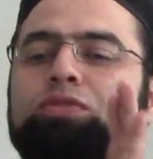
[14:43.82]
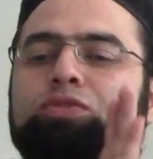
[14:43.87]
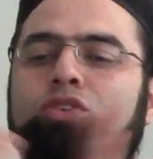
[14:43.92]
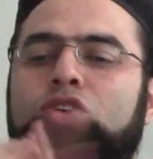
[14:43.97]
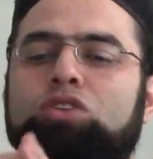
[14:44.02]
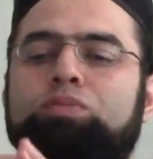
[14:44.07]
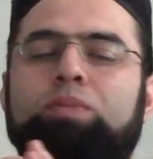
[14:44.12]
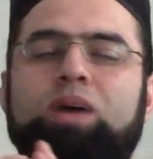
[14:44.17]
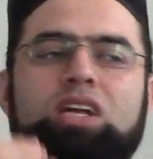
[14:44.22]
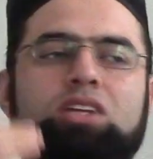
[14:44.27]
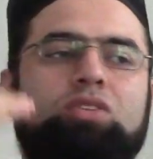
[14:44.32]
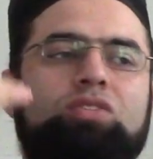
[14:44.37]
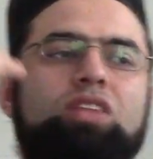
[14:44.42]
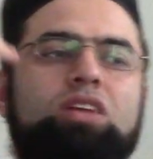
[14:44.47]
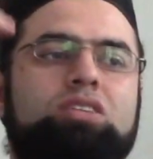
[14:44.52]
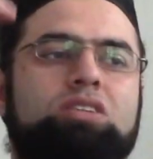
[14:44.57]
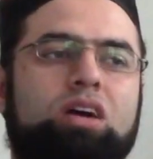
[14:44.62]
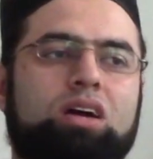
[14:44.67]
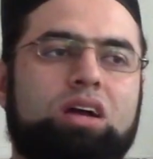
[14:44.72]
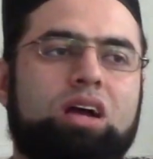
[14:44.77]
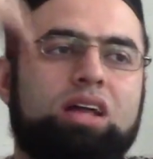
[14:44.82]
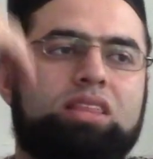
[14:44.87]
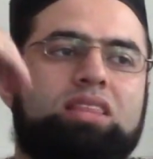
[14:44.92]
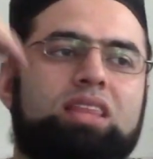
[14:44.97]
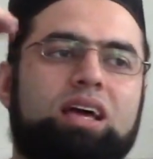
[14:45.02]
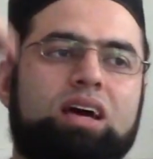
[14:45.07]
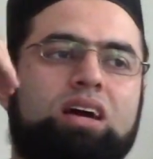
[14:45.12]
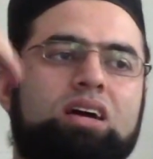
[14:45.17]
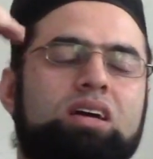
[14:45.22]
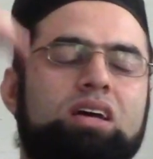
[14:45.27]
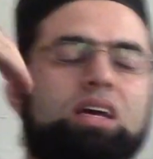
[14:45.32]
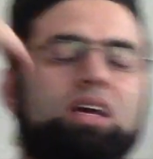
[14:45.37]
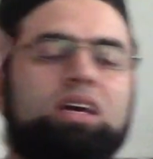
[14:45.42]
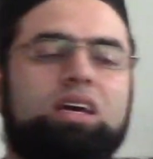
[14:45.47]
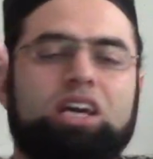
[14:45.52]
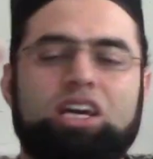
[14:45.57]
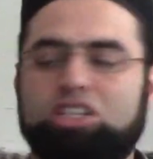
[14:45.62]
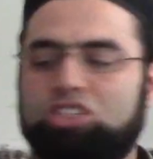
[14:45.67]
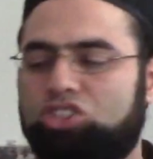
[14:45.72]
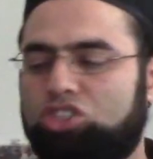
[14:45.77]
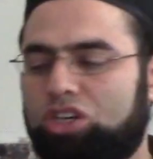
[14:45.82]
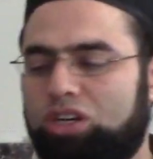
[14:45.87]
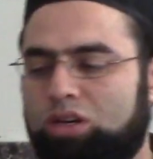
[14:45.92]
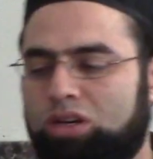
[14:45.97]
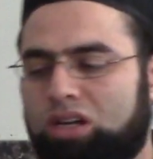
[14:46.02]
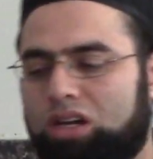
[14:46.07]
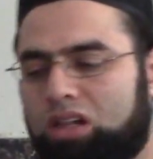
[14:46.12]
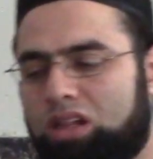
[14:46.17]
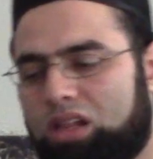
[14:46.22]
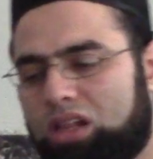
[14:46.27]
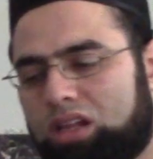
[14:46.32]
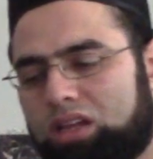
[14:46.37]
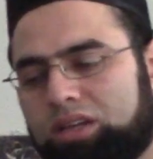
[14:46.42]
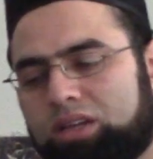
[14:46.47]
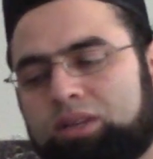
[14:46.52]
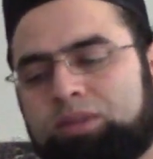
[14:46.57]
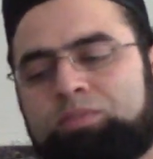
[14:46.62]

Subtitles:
front part of the tongue at the internal